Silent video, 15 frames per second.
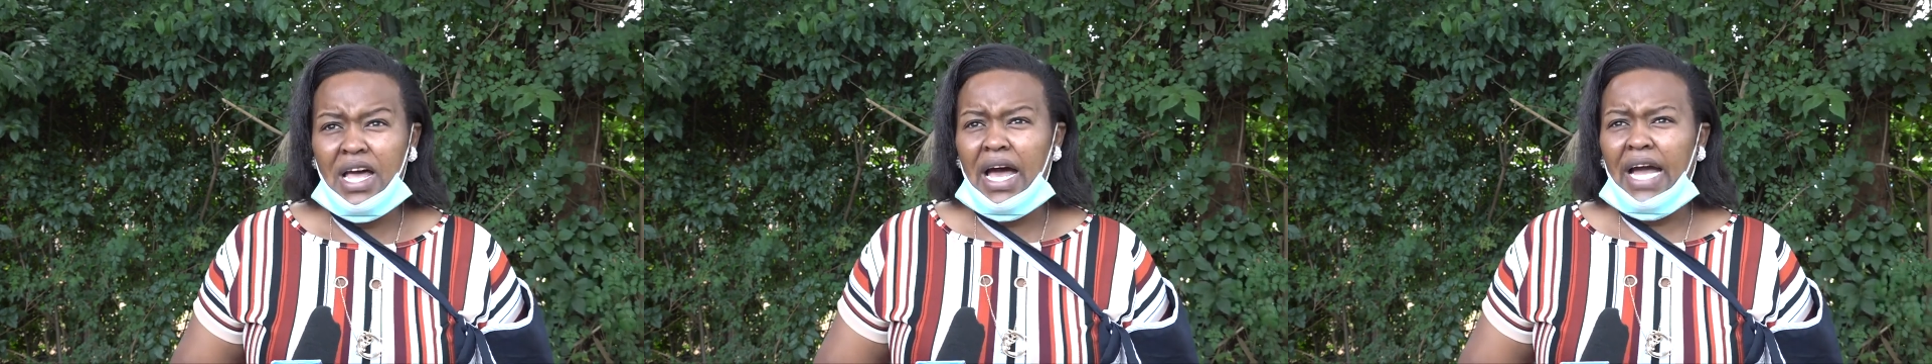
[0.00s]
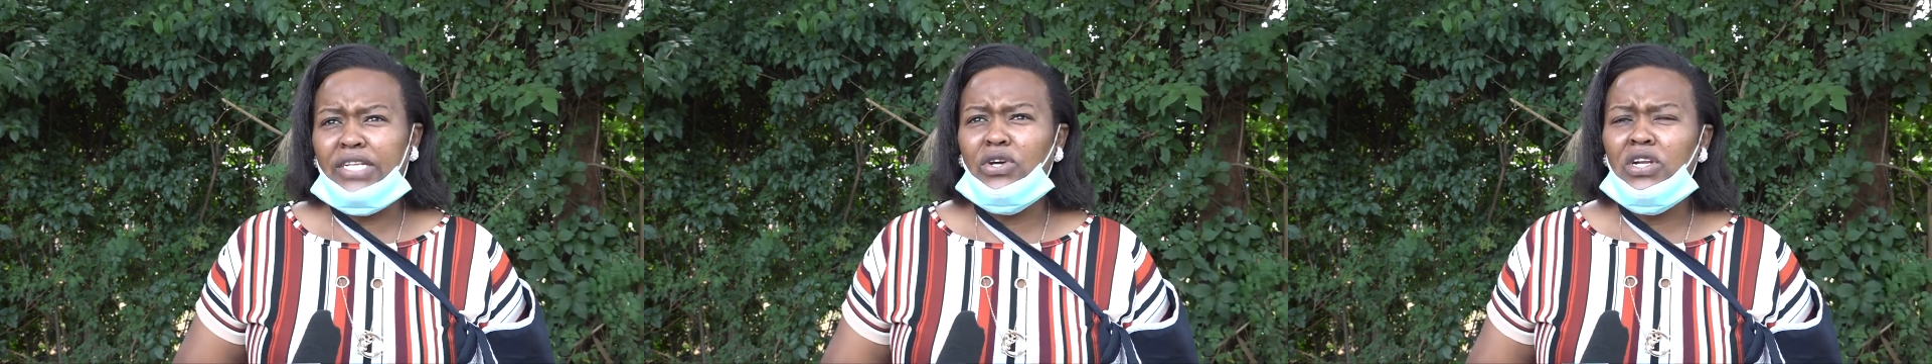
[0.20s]

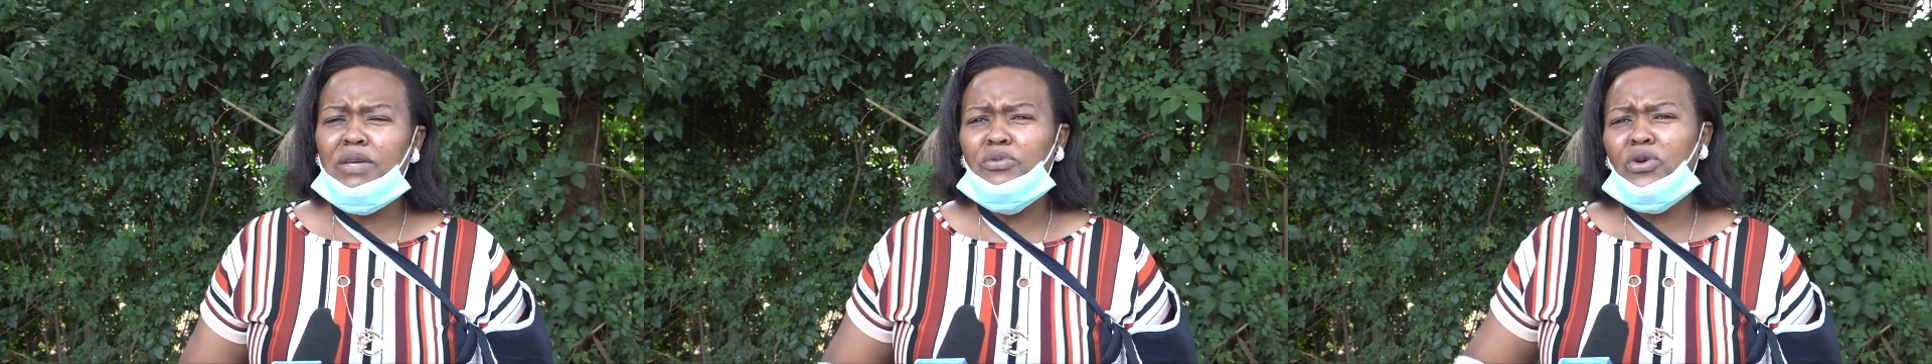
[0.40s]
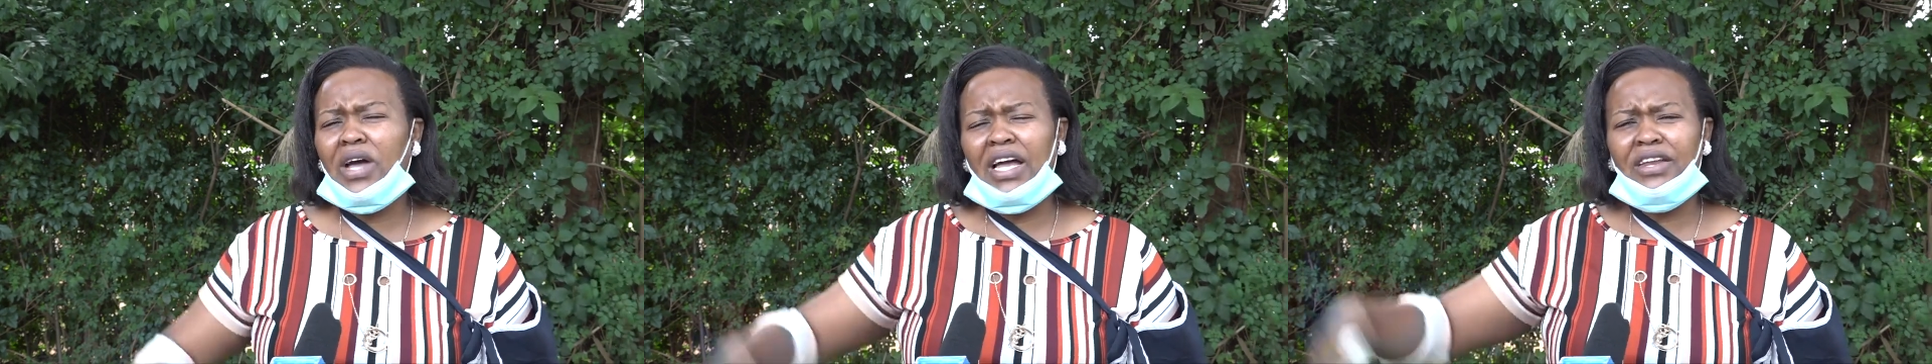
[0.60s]
I told
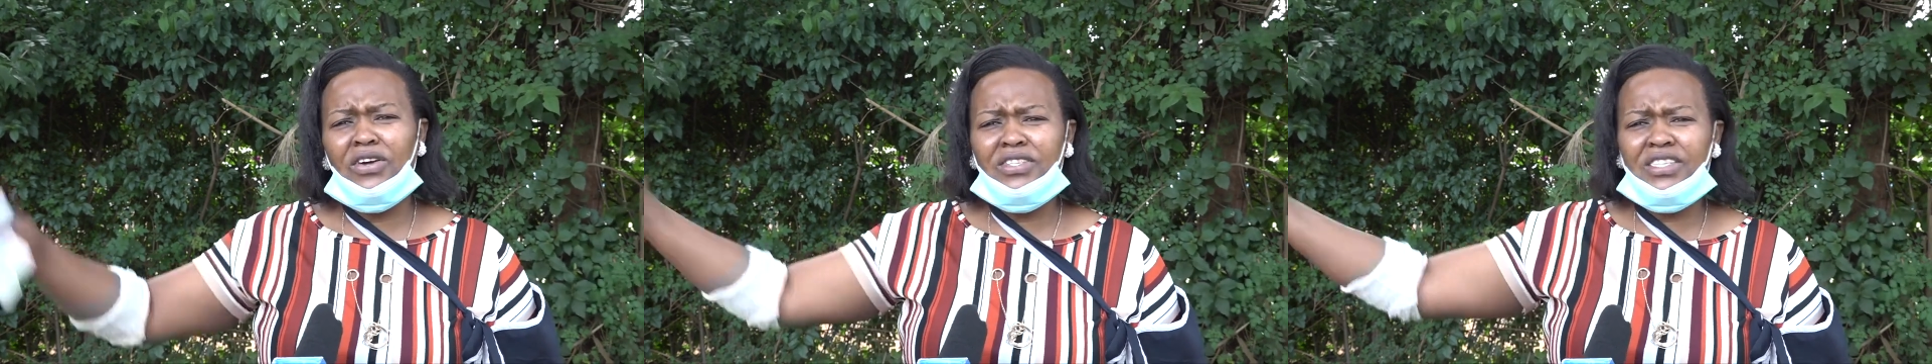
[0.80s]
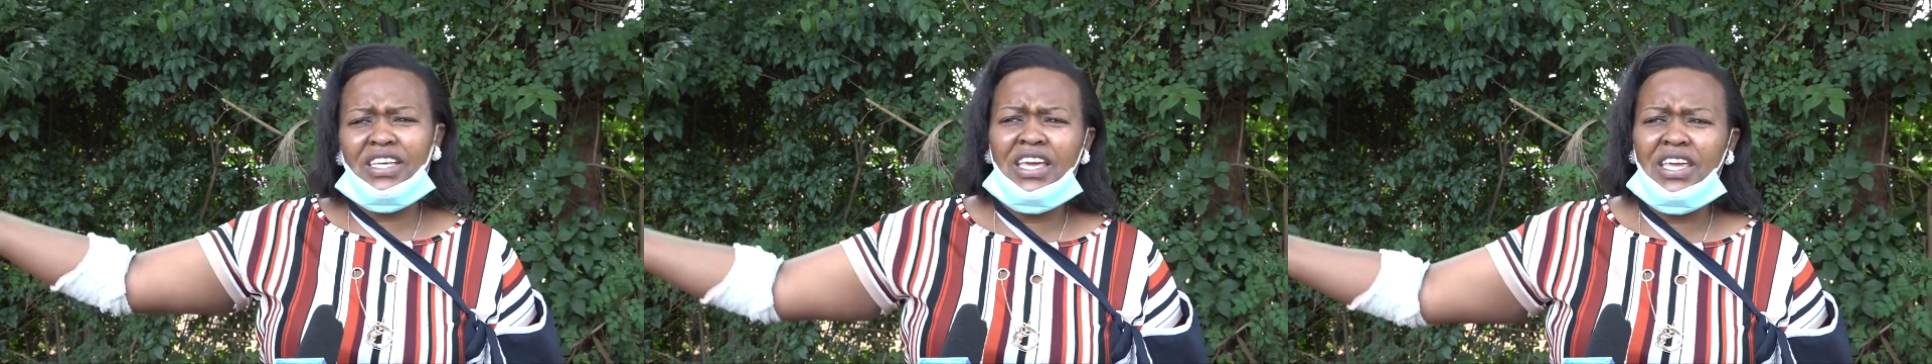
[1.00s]
him, you
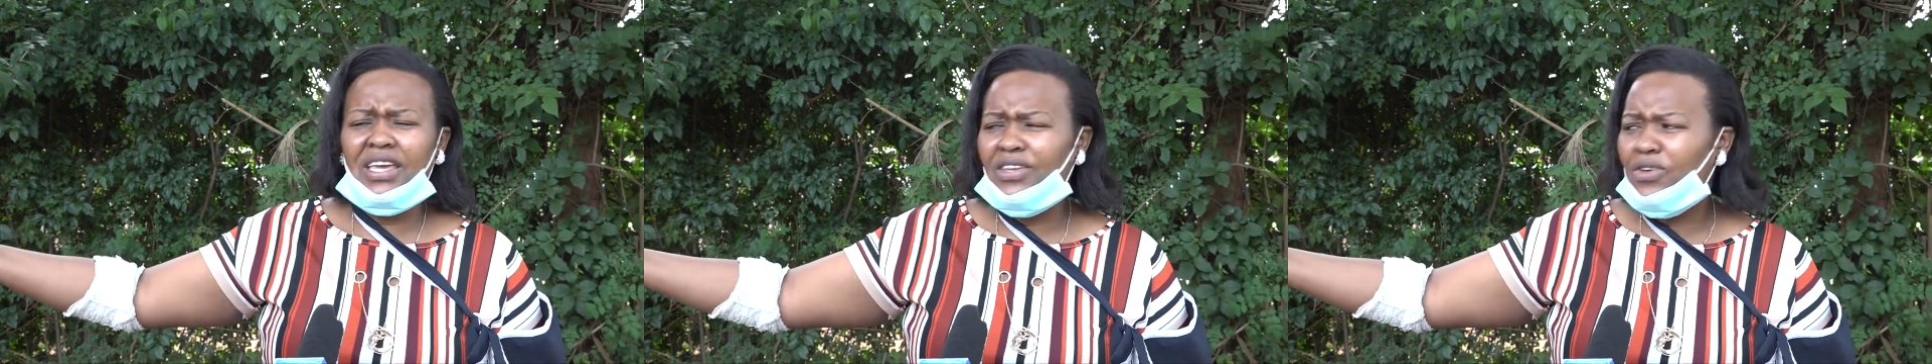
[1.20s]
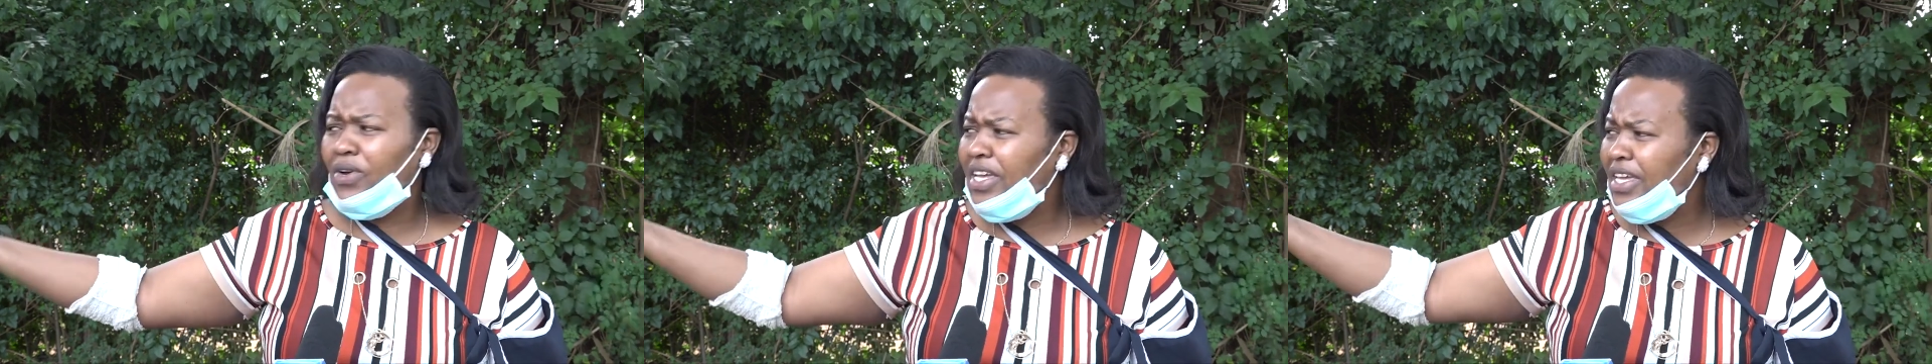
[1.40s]
cannot
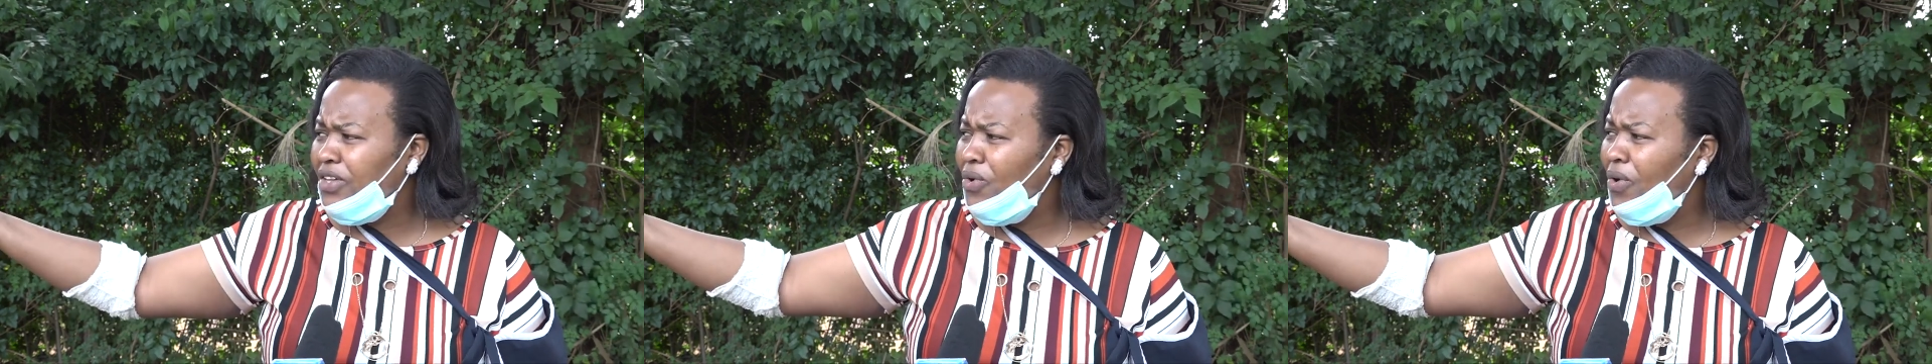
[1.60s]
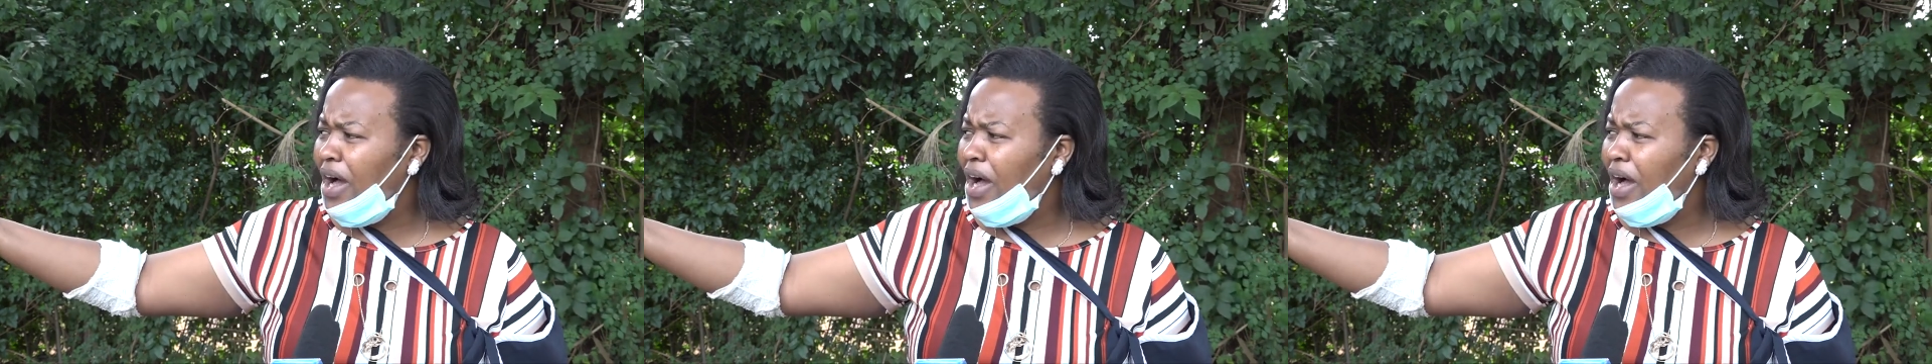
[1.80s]
say you